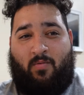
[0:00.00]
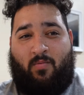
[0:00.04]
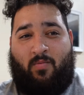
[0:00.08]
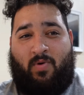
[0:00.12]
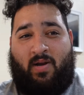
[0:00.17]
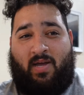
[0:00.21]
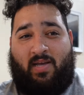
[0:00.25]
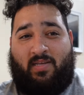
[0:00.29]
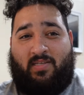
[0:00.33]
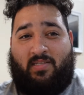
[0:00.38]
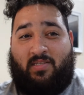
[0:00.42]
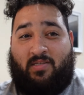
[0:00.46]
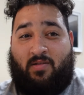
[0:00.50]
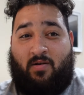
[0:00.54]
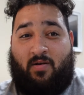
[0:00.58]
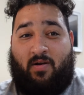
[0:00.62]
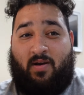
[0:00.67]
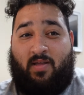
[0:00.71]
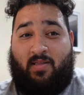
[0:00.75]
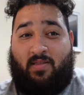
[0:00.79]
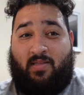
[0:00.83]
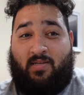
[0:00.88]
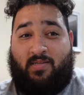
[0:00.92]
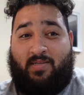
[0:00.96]
When I
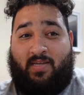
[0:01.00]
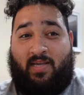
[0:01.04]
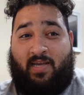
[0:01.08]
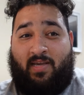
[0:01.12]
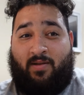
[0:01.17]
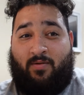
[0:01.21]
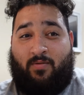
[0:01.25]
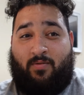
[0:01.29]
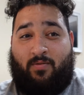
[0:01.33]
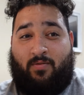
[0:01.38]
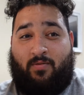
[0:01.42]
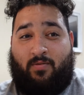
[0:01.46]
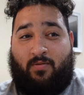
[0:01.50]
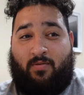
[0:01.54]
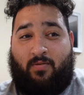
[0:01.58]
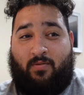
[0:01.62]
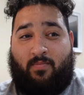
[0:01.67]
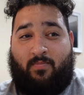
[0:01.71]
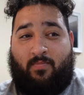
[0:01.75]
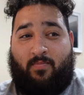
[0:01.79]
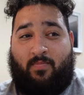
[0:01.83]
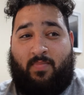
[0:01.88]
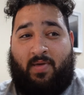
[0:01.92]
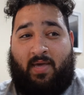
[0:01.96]
started the channel
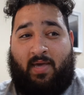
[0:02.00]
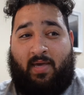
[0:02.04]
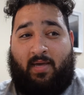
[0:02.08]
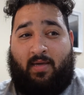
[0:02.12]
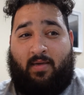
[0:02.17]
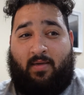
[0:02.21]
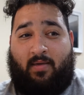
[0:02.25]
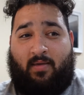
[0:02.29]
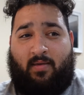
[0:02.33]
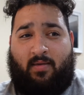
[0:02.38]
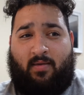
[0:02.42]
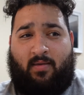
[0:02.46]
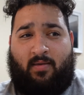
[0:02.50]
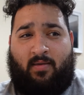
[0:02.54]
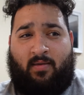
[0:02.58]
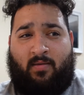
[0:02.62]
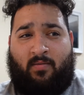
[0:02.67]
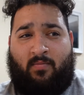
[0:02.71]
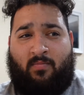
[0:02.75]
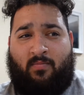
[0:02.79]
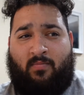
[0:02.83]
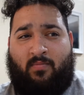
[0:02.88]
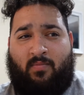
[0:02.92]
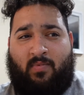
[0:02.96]
back
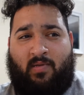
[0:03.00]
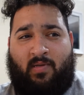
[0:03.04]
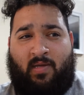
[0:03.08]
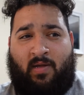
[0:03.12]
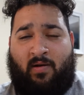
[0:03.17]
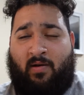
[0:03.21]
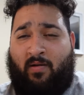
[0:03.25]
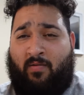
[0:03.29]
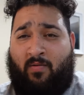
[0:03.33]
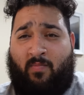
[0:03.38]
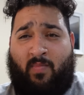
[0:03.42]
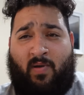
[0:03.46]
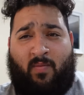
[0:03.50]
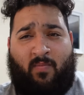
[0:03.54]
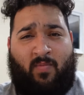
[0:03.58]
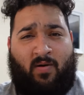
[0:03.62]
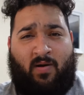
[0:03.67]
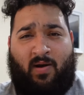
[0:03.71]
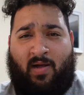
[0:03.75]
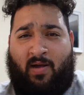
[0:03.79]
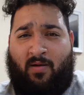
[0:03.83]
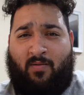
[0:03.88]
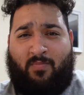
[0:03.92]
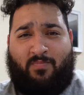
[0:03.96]
in, I don't even
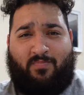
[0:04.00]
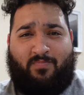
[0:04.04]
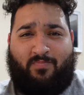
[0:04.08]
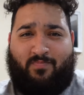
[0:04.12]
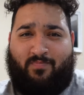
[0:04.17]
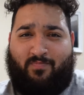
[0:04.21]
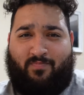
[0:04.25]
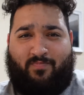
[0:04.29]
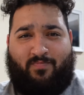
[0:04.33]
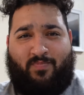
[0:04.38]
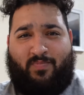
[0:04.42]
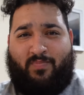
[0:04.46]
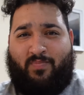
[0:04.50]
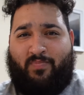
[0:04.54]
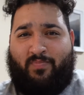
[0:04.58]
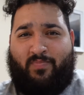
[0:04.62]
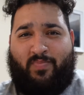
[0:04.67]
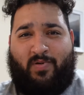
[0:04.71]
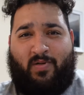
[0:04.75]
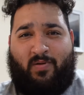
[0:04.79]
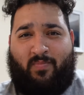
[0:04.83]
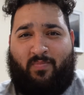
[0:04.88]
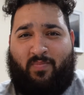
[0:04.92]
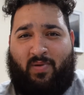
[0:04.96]
remember, I'll
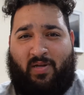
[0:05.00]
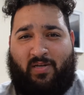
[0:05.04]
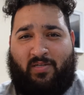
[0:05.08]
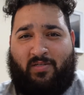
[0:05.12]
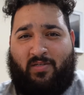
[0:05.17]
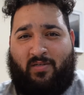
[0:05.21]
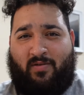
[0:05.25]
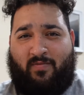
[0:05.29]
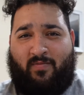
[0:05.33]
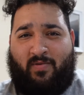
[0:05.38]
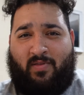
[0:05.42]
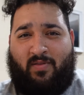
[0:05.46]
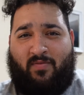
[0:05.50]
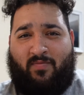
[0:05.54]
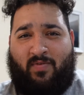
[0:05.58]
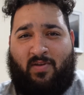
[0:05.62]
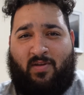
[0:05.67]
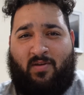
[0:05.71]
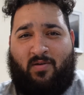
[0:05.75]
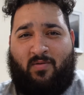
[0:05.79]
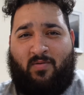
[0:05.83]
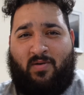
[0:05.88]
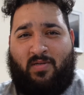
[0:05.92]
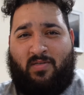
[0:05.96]
put a picture of when the
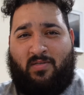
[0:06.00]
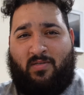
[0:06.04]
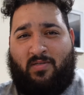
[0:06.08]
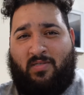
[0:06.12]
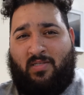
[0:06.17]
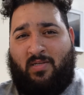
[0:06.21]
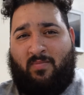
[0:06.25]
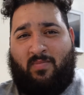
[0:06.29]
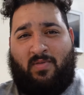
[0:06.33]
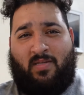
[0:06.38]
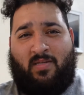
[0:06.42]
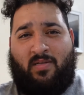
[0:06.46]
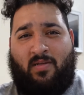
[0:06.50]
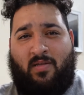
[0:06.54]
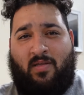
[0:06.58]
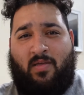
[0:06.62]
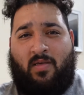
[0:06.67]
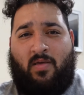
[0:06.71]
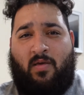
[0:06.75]
video was or something.